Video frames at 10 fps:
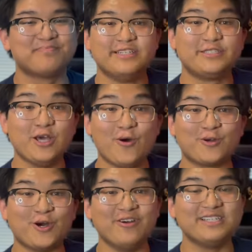So
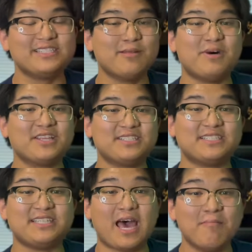going into the month of
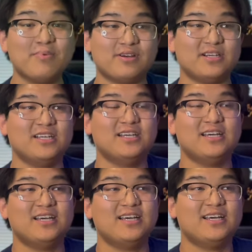September,
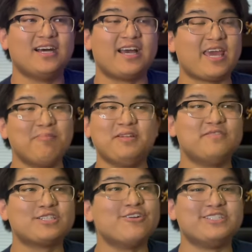I can't believe
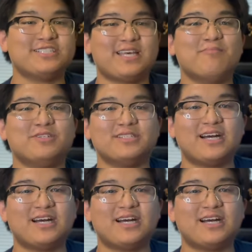it's already September.